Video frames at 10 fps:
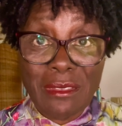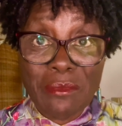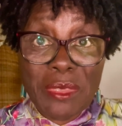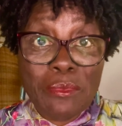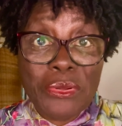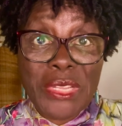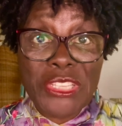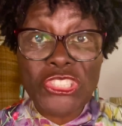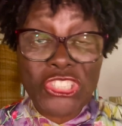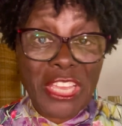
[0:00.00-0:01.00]
be put
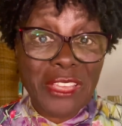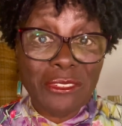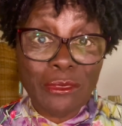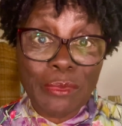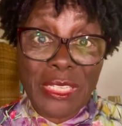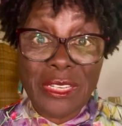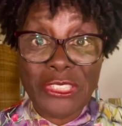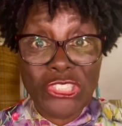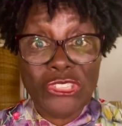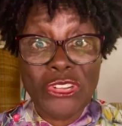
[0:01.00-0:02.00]
in jail because you're